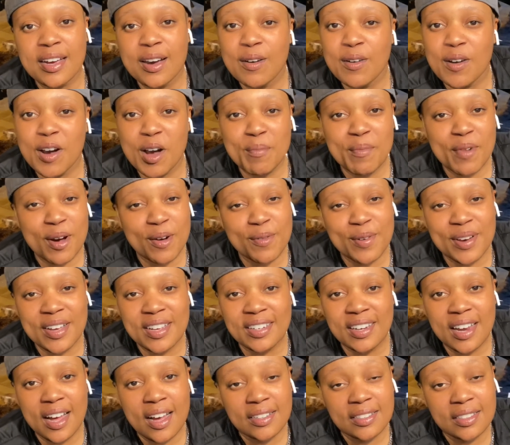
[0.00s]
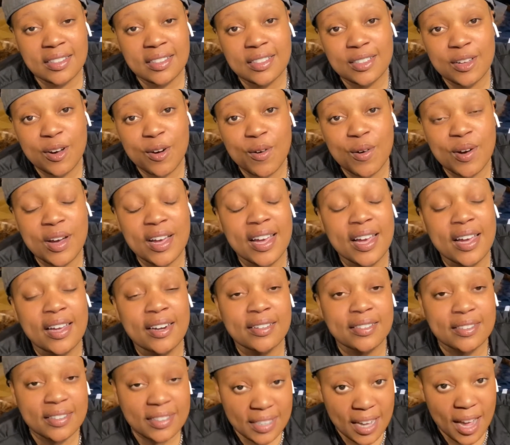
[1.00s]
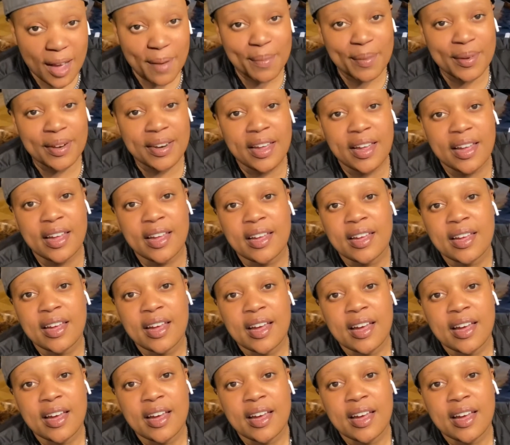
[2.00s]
on how my weight loss is going and on top of that